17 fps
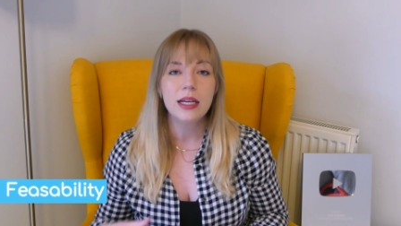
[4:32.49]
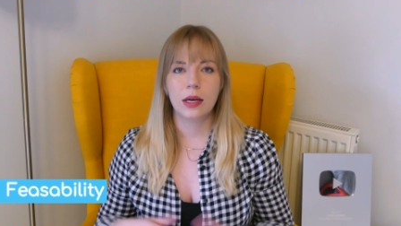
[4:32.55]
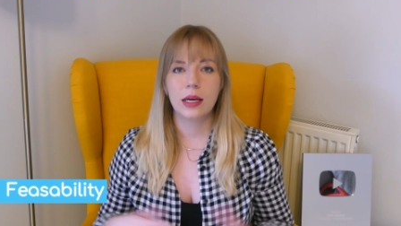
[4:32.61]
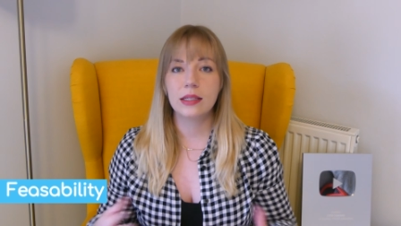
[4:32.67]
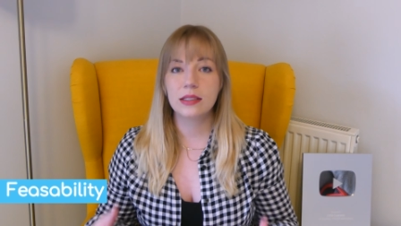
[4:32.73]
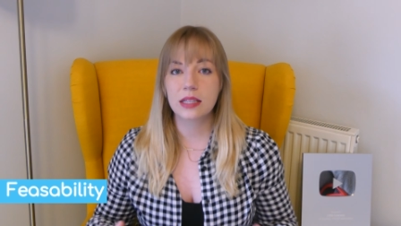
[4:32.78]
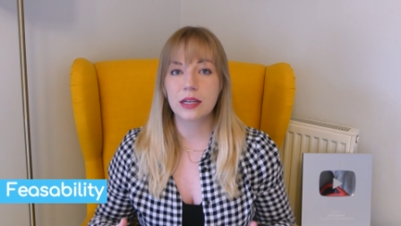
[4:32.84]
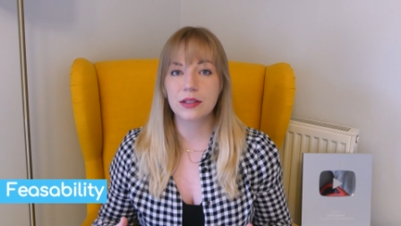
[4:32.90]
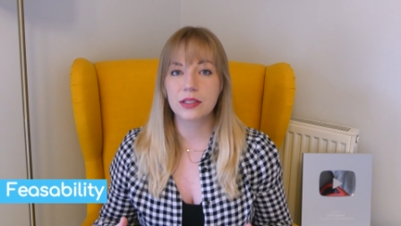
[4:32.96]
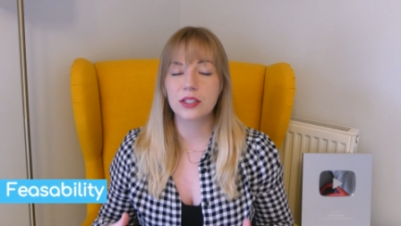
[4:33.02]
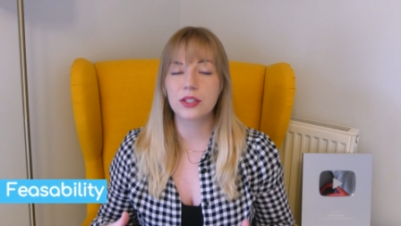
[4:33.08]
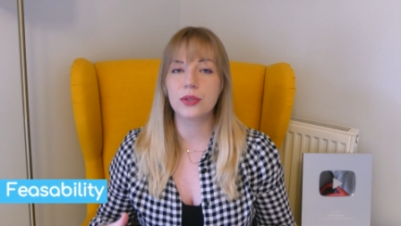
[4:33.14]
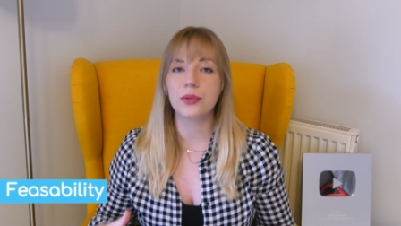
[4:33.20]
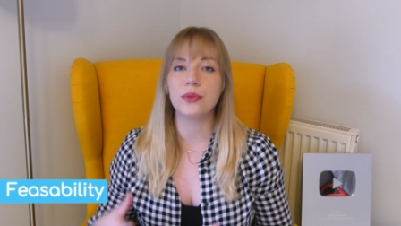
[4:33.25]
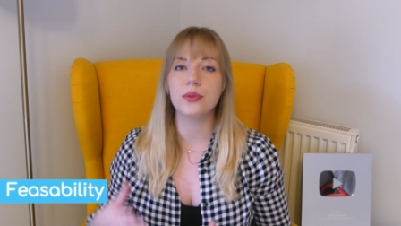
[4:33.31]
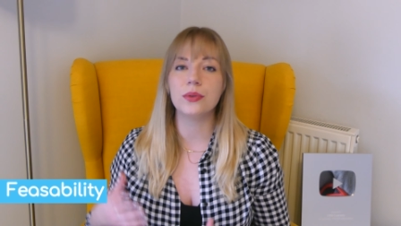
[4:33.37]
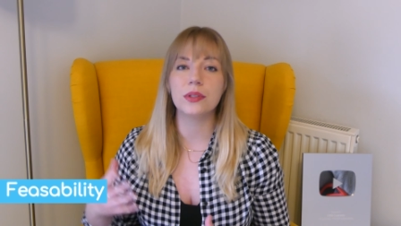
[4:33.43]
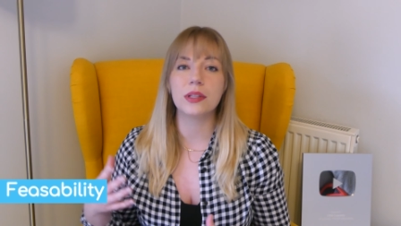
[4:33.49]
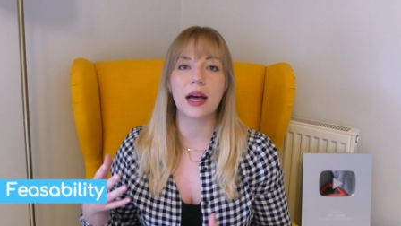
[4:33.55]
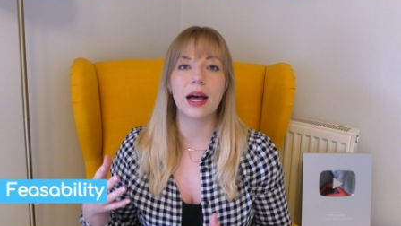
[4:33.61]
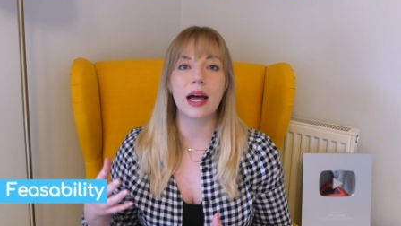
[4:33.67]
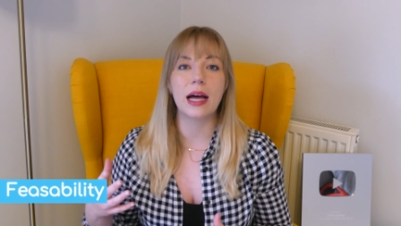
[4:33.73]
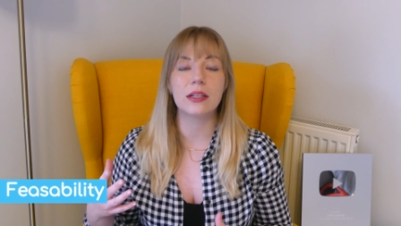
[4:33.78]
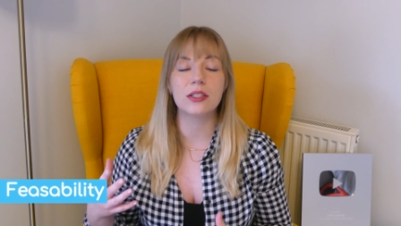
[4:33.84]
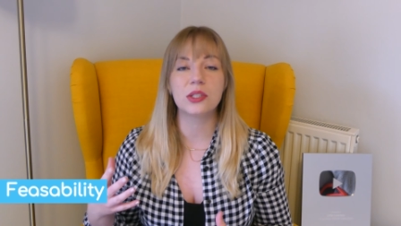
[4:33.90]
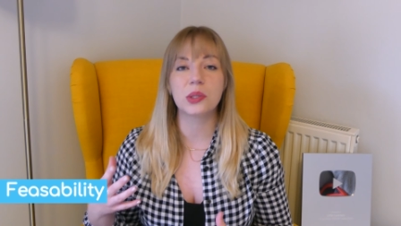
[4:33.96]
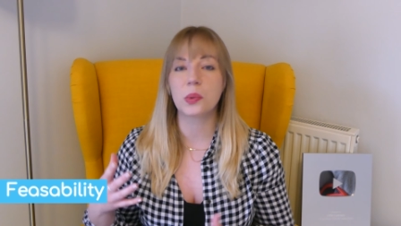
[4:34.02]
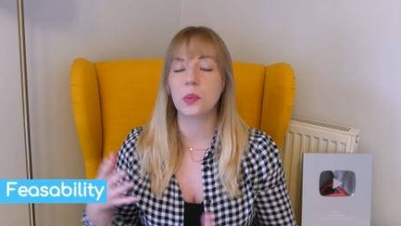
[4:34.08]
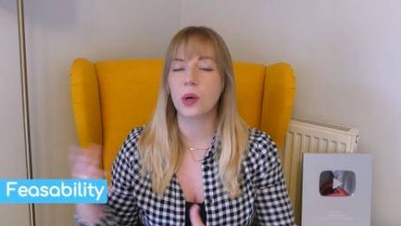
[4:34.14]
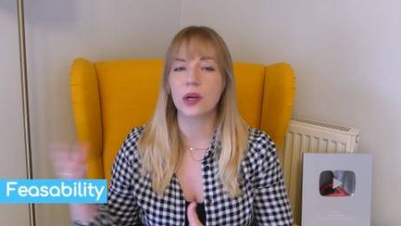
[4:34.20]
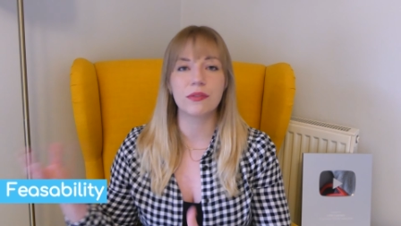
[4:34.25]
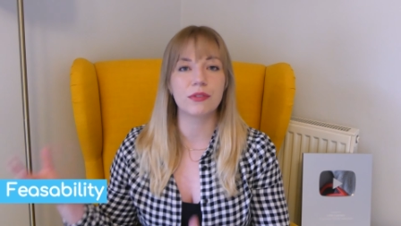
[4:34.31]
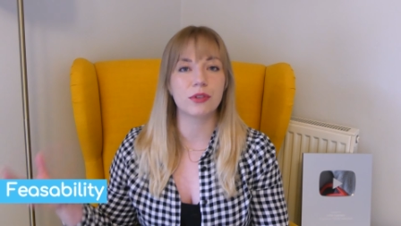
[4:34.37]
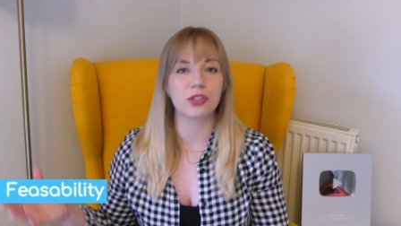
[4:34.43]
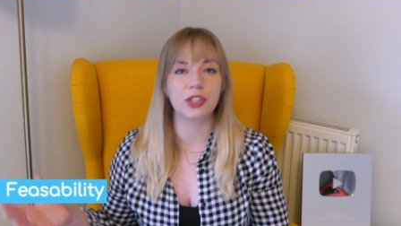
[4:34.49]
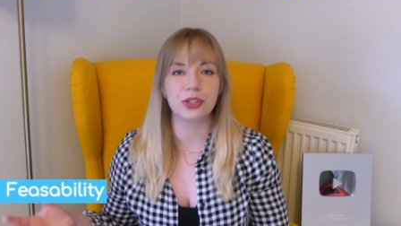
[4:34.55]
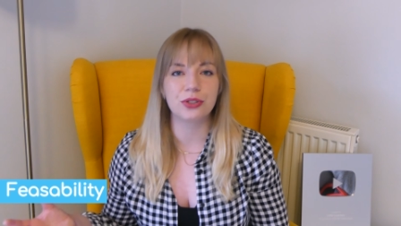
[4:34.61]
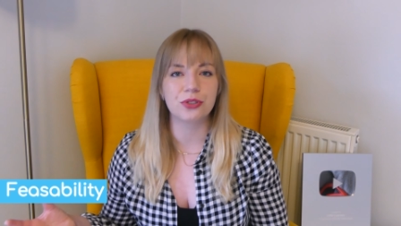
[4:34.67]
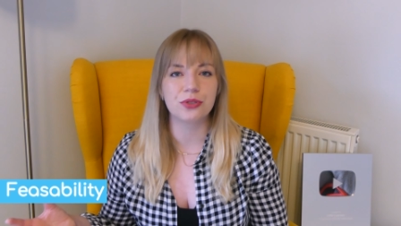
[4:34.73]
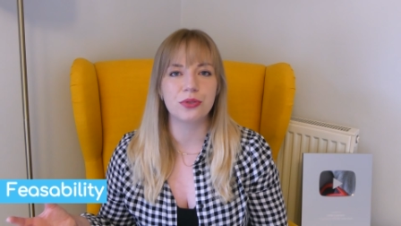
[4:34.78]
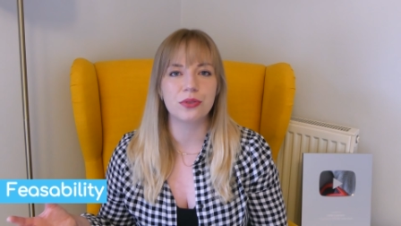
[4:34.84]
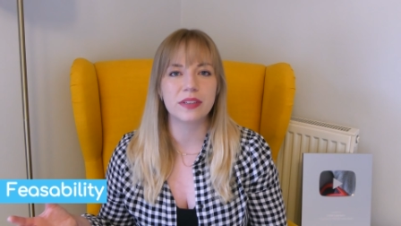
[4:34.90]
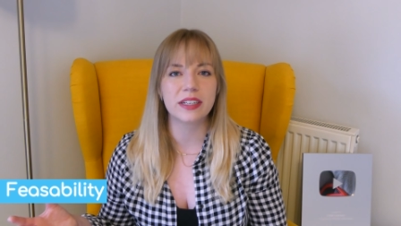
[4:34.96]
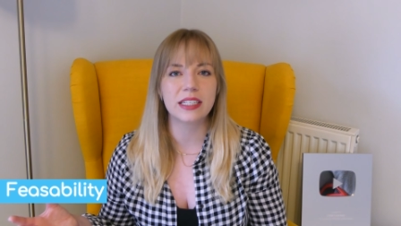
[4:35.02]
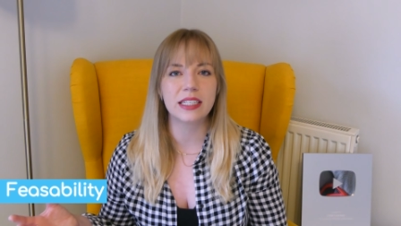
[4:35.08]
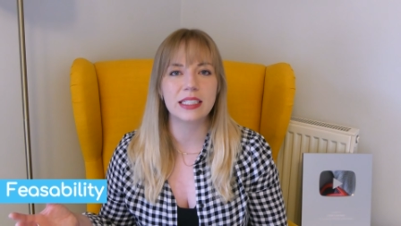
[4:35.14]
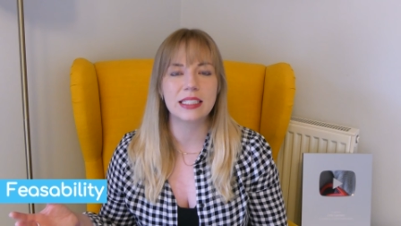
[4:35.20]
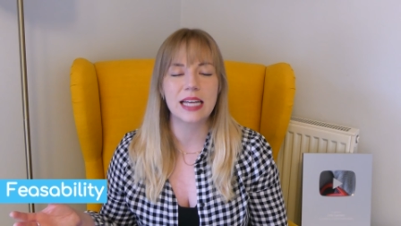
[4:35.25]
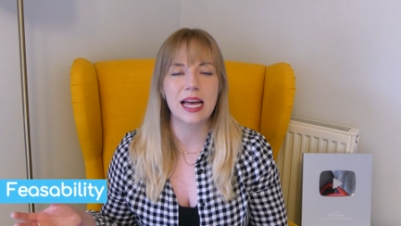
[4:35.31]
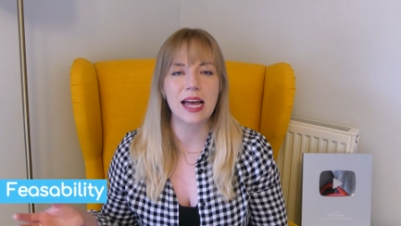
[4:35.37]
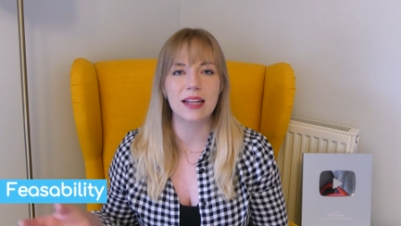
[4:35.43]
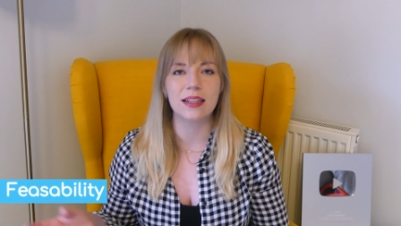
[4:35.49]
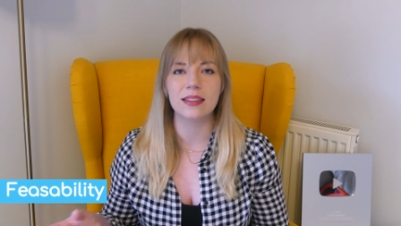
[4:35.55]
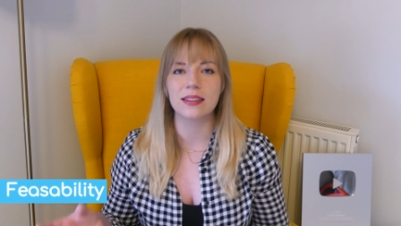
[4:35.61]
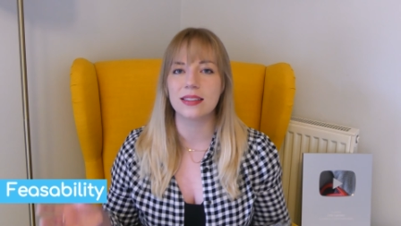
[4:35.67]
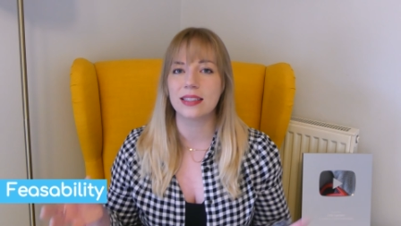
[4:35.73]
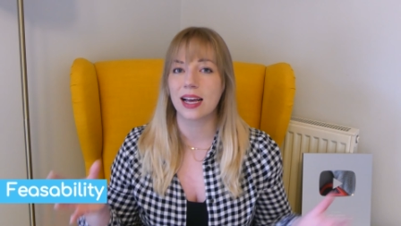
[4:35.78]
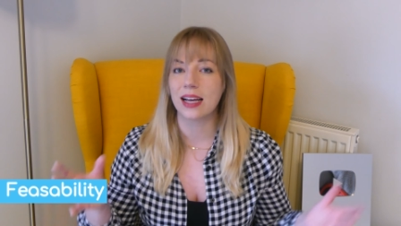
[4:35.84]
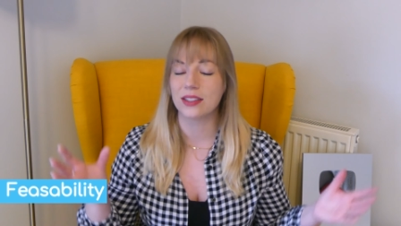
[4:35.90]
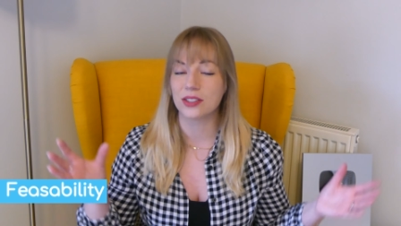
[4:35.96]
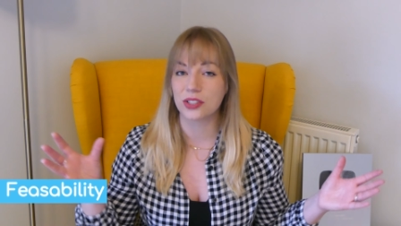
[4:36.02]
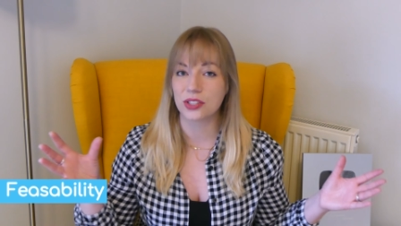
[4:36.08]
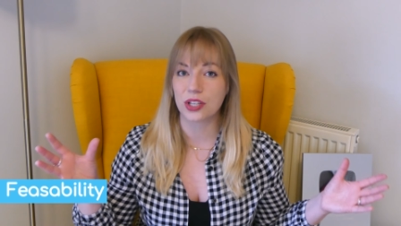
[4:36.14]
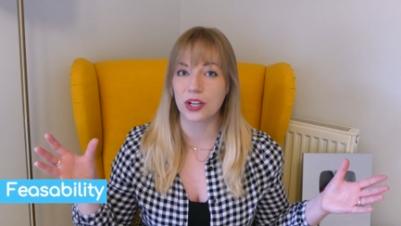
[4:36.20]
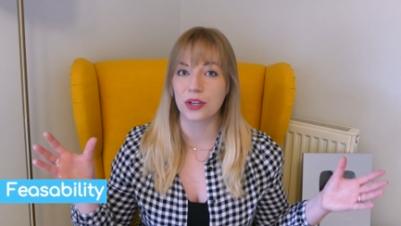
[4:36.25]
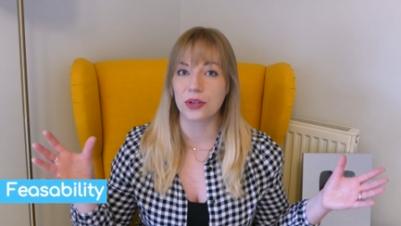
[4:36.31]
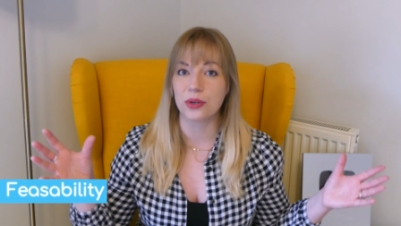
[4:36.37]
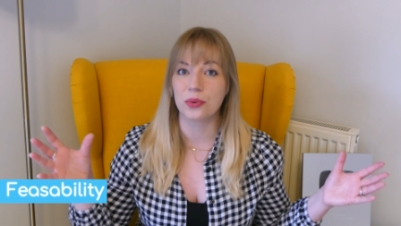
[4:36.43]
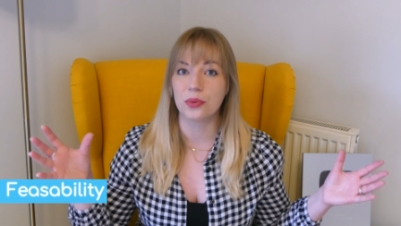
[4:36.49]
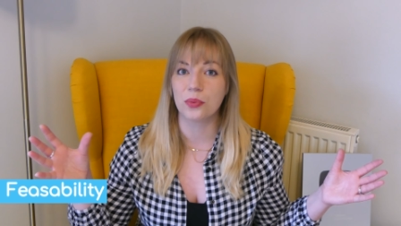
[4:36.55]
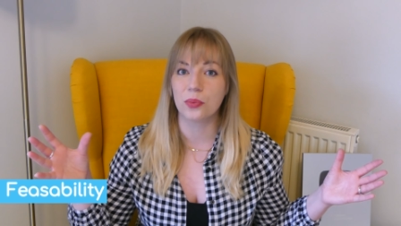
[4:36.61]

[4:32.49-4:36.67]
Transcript: Is there a school that one of your children already attends, and so